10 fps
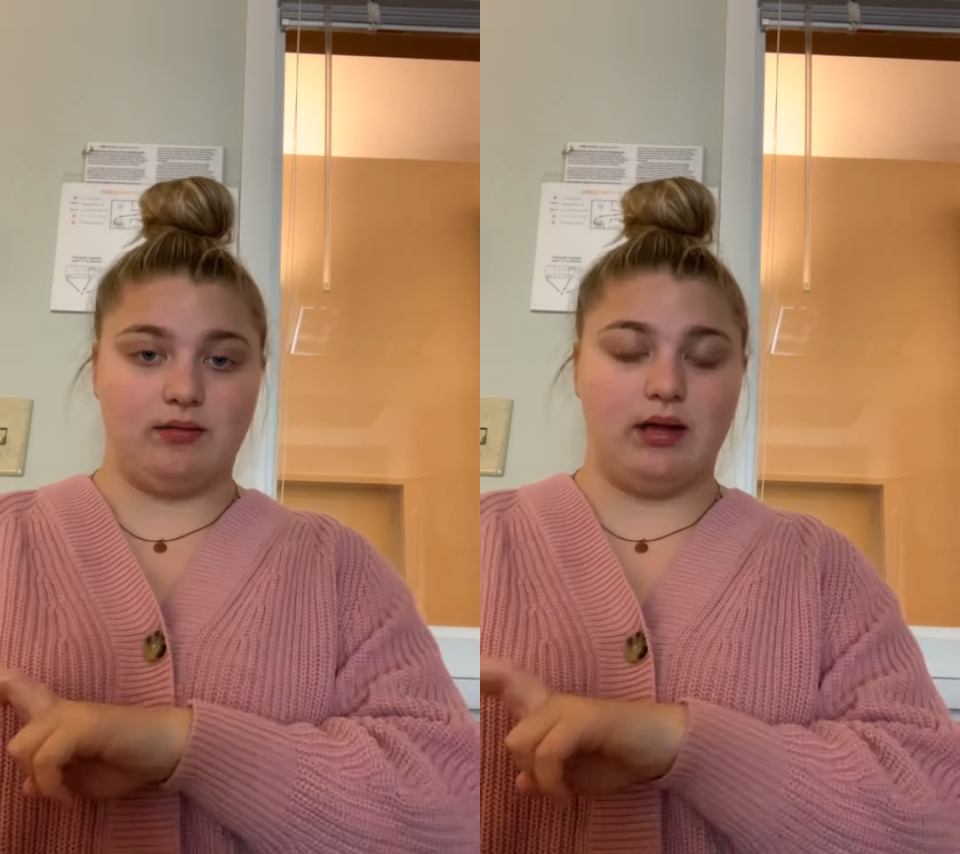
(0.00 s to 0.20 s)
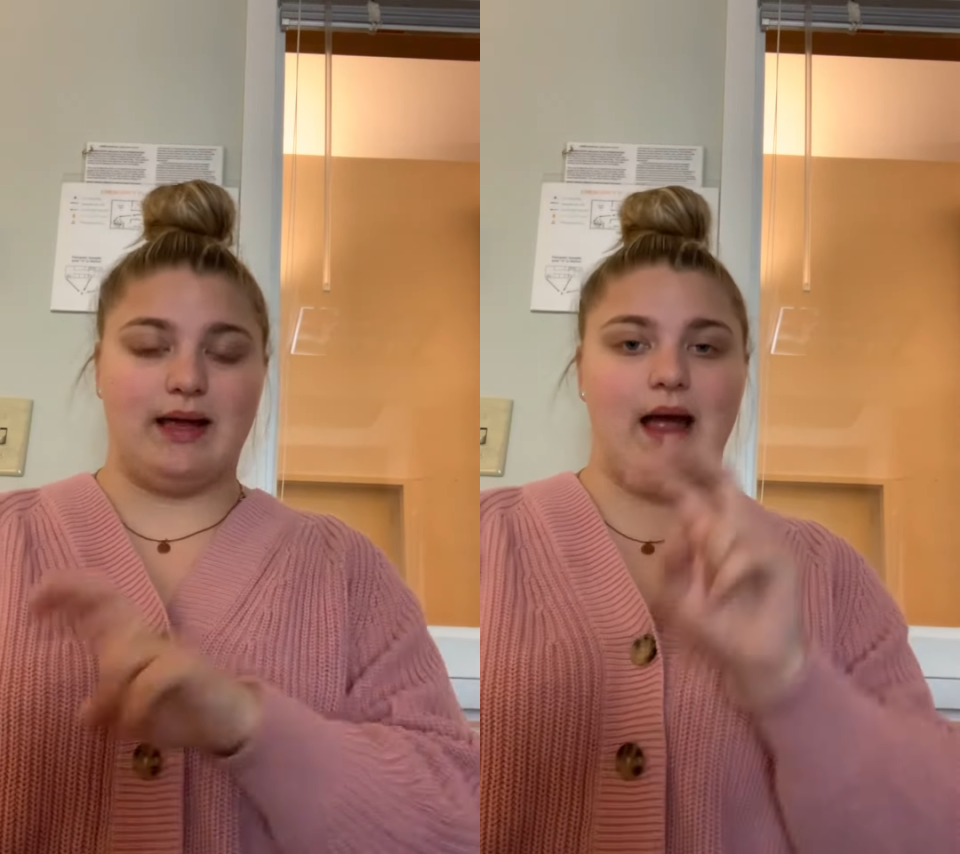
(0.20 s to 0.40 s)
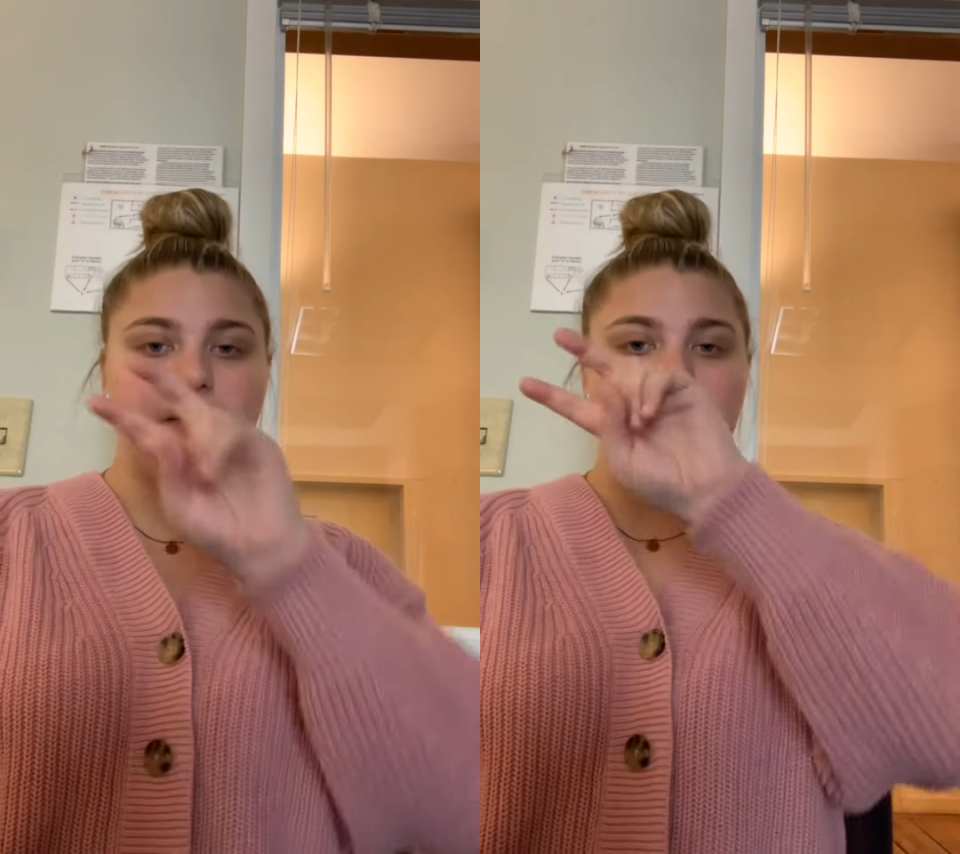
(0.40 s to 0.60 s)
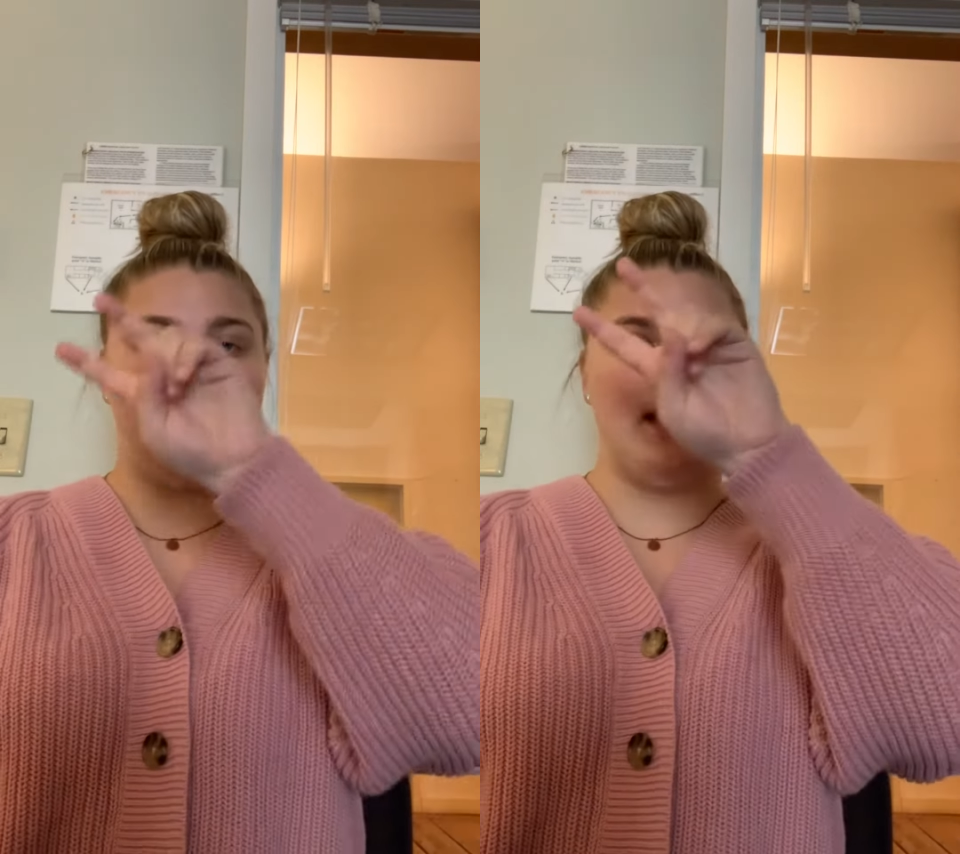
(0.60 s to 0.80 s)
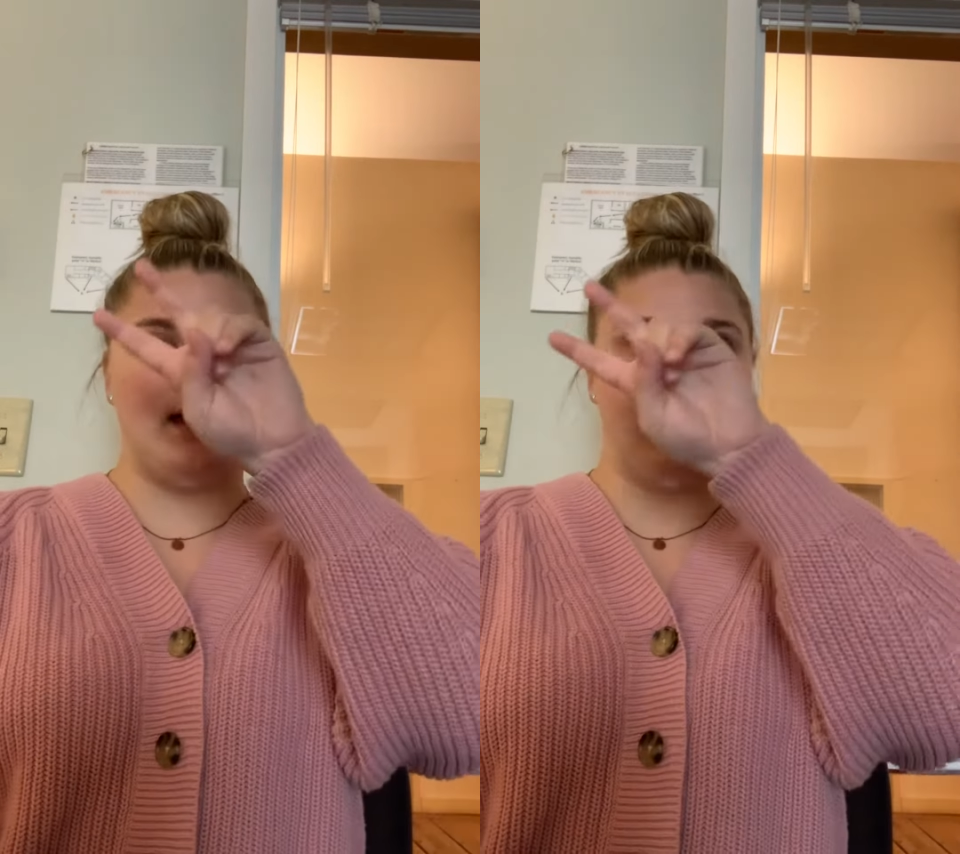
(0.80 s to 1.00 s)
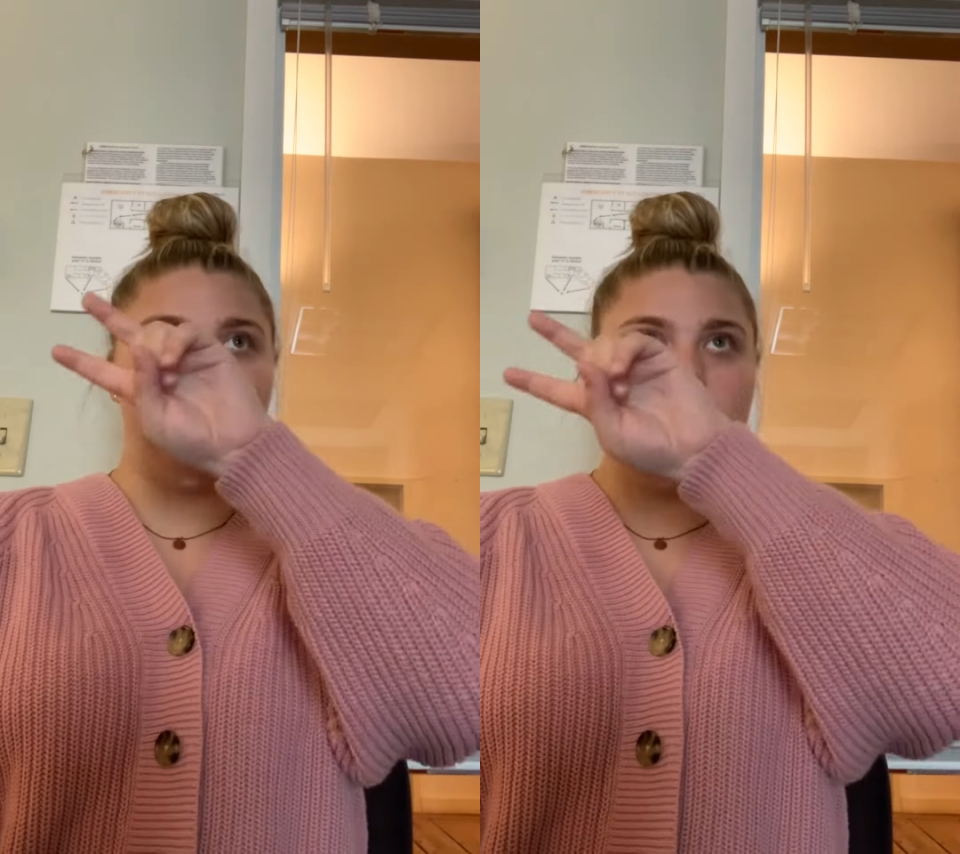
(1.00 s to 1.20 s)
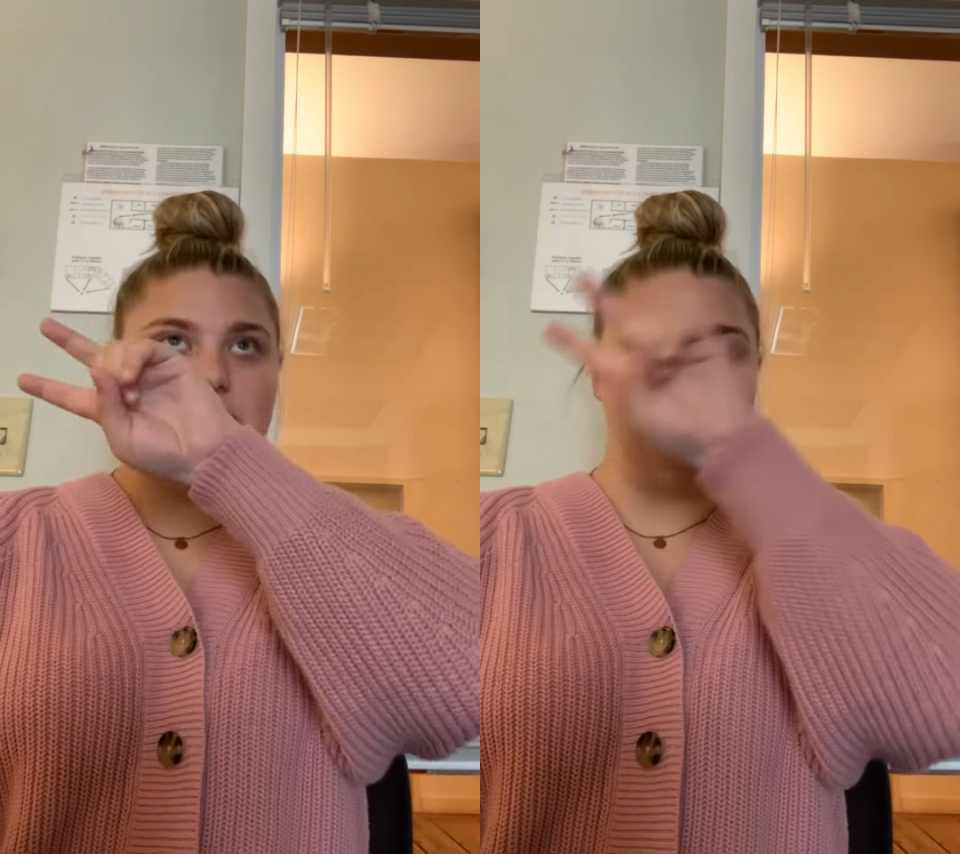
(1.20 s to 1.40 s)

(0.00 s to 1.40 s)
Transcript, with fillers: Like kind of making a